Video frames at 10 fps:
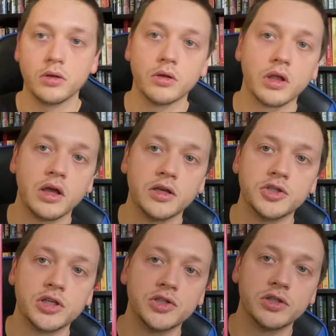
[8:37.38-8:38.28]
Kind of
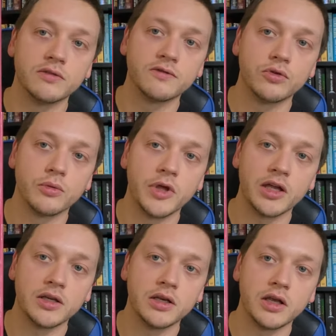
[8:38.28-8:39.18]
changing the
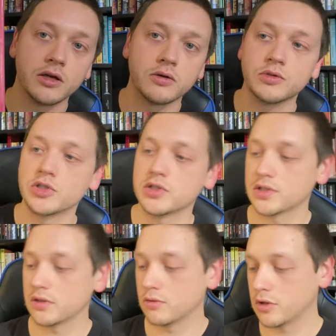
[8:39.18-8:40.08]
formatting now, which is
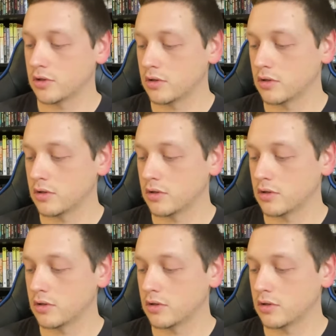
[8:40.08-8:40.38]
annoying.